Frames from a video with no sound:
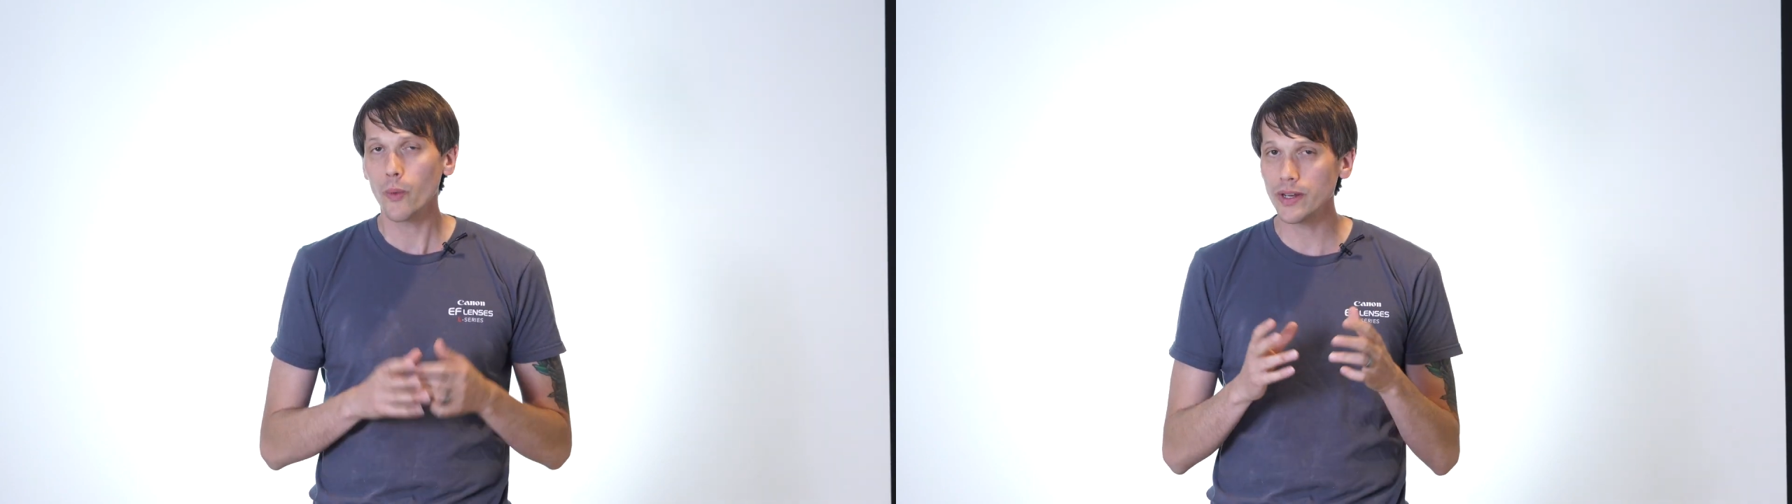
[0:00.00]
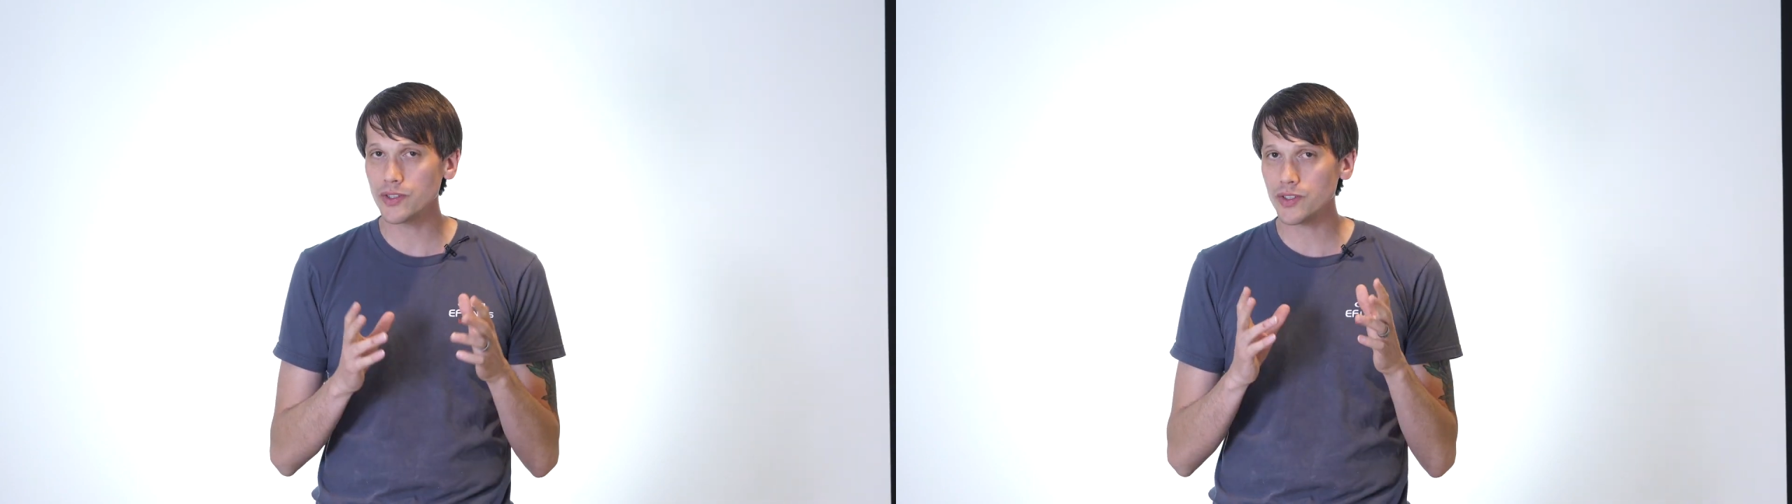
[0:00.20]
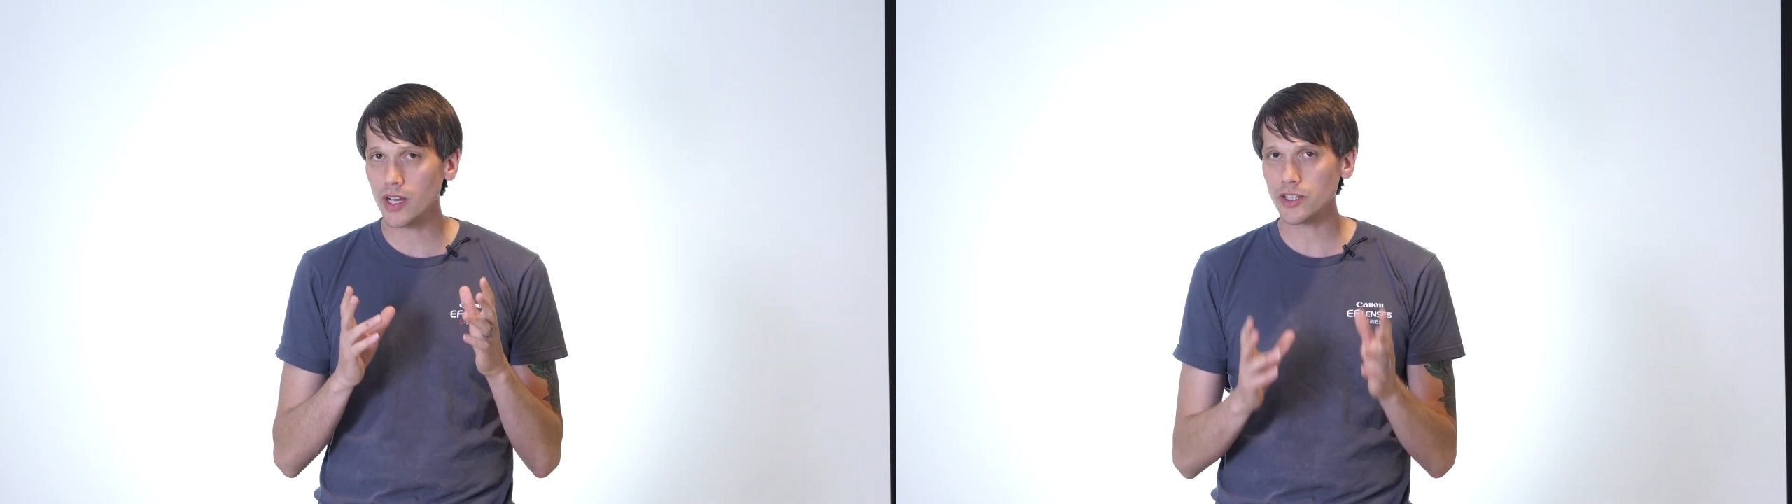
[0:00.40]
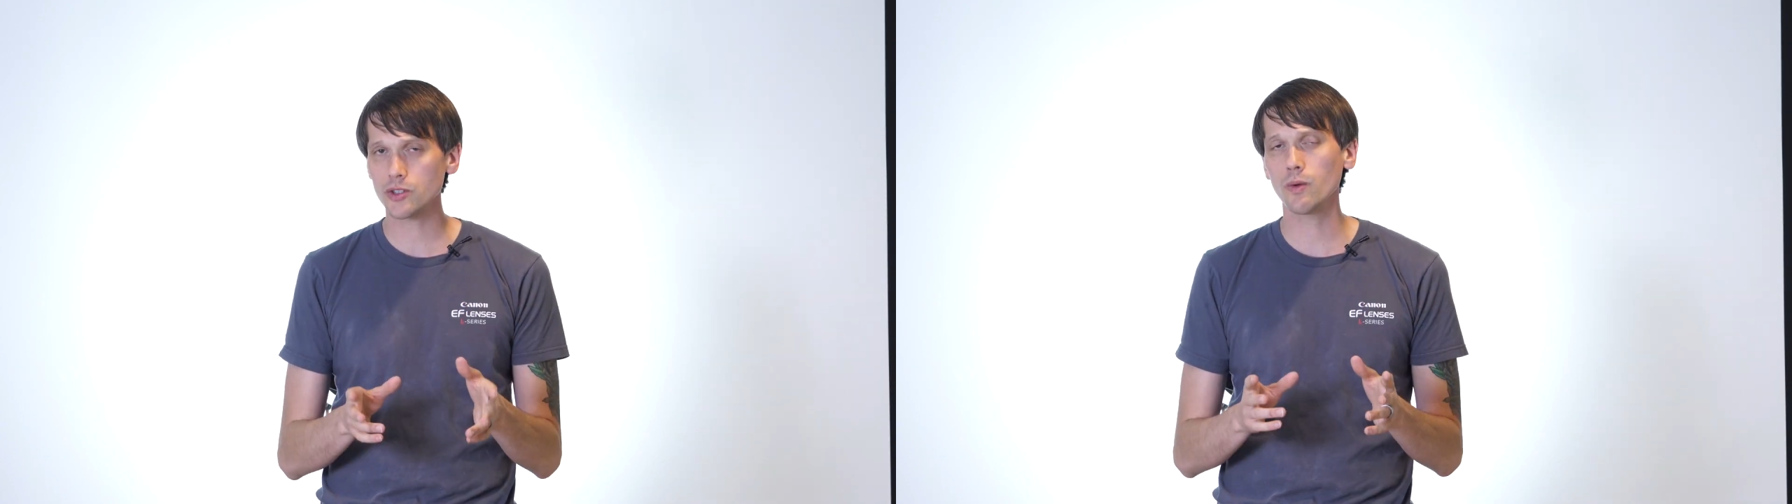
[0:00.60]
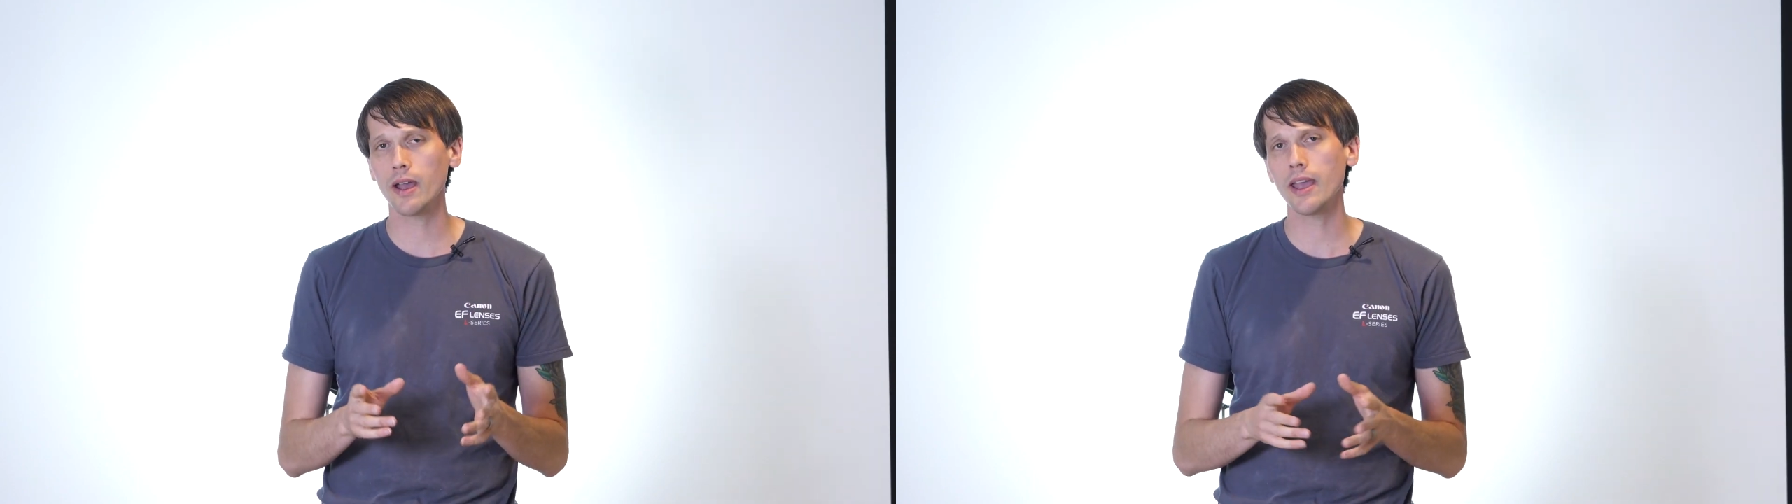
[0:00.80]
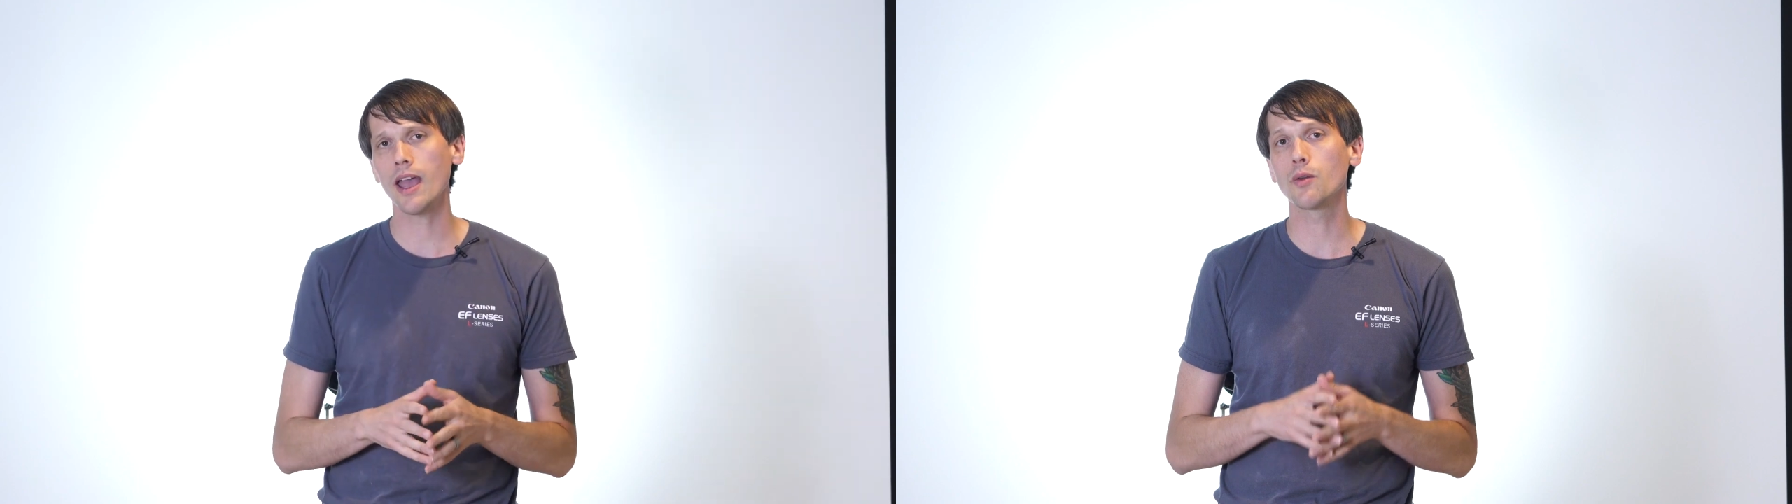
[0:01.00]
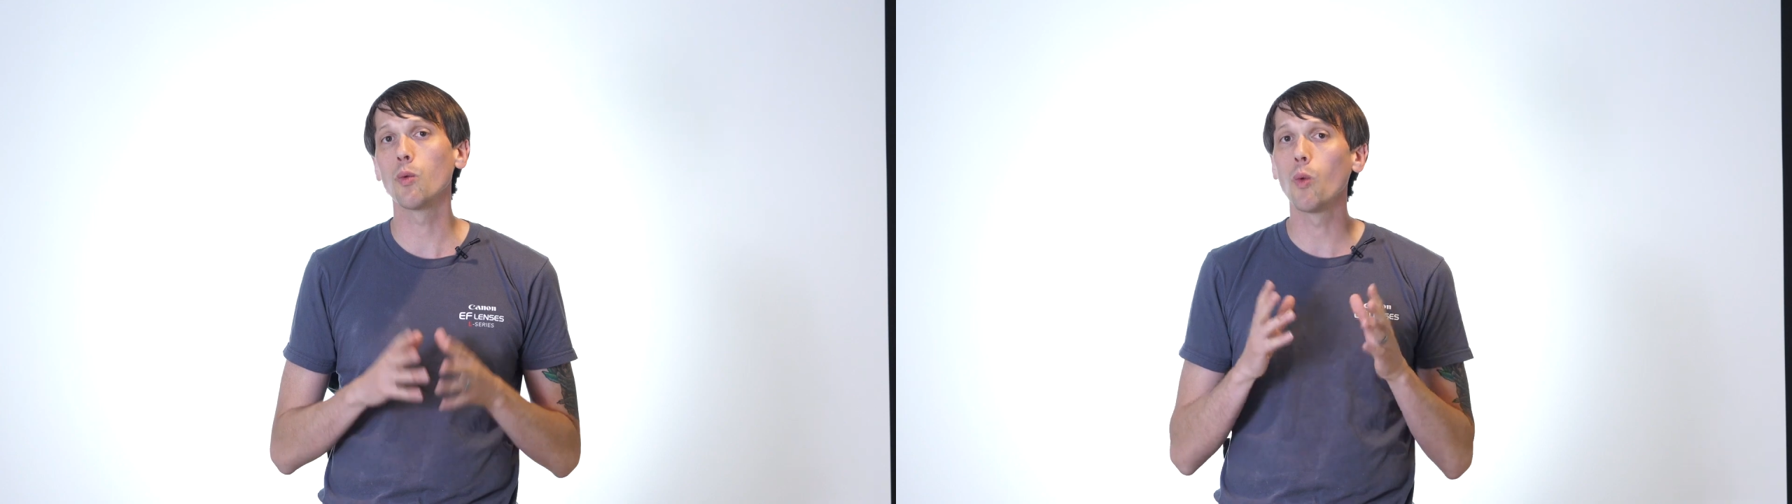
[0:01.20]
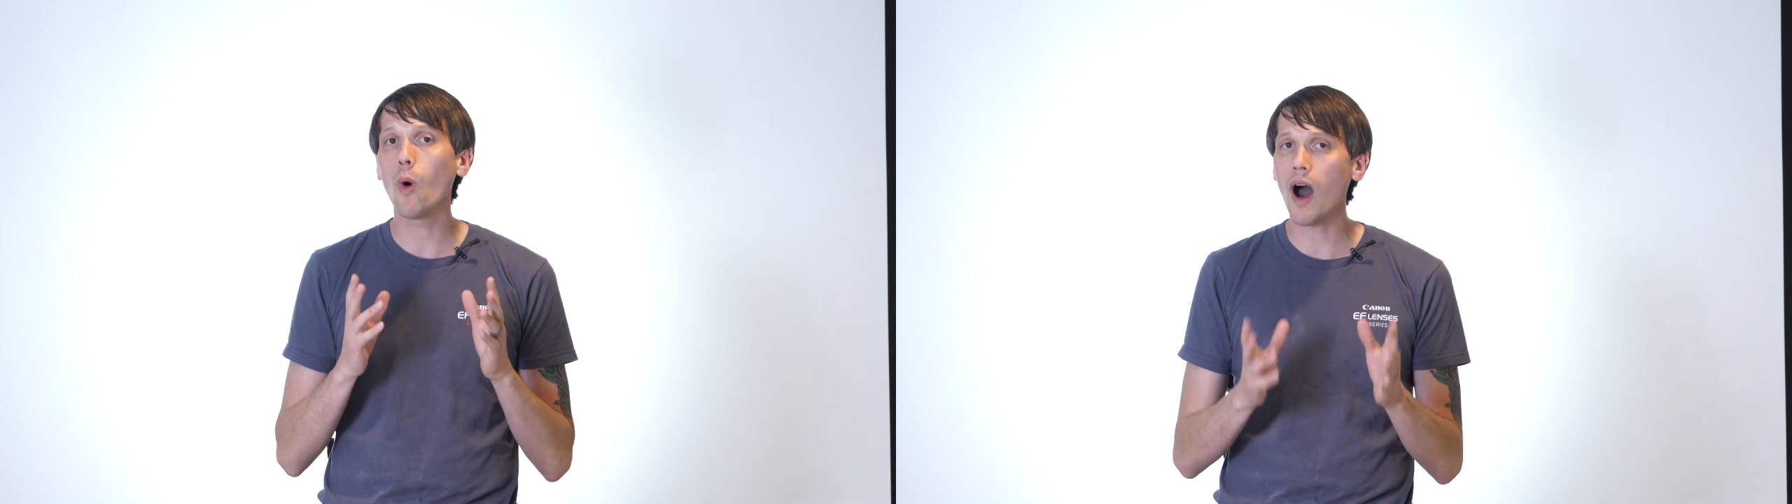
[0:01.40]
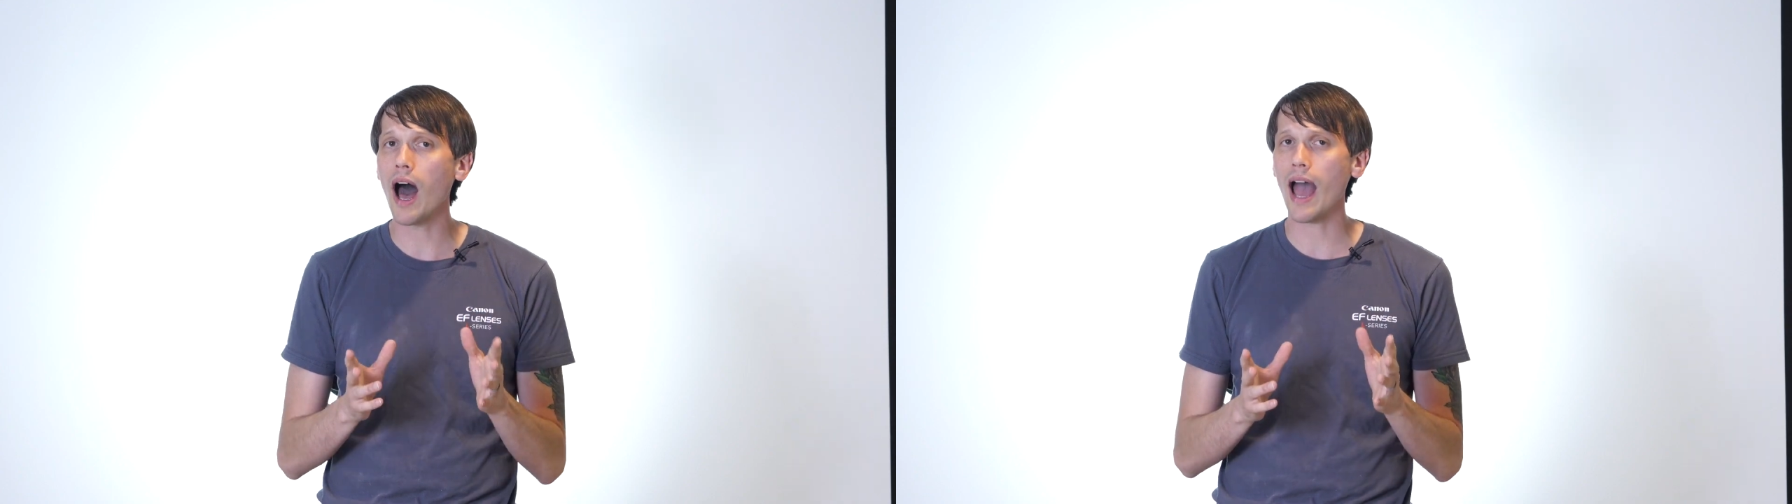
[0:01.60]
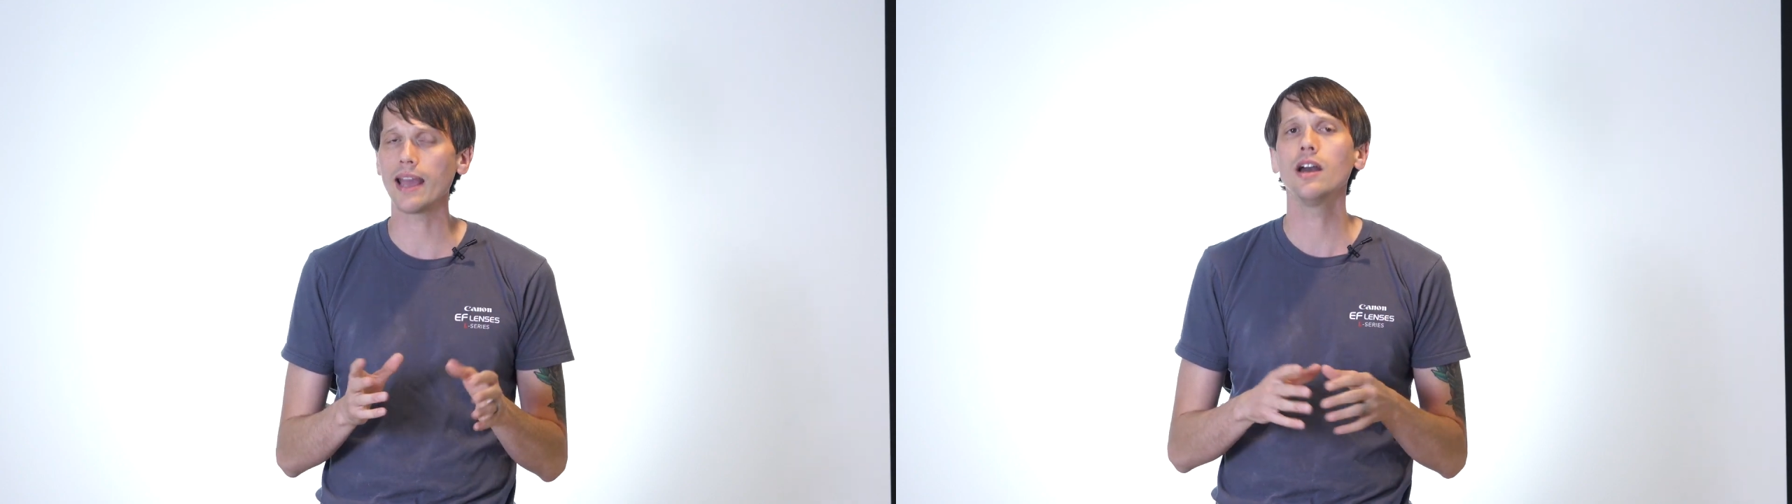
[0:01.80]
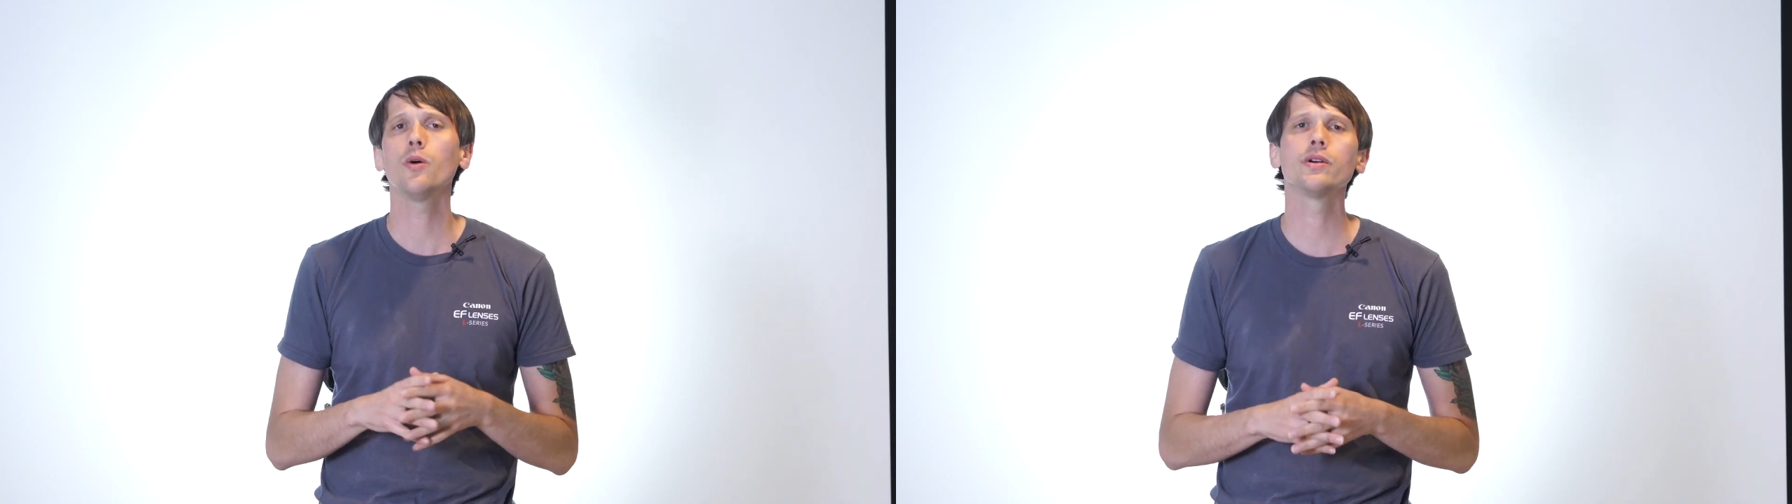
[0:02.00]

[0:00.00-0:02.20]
We discussed the way and why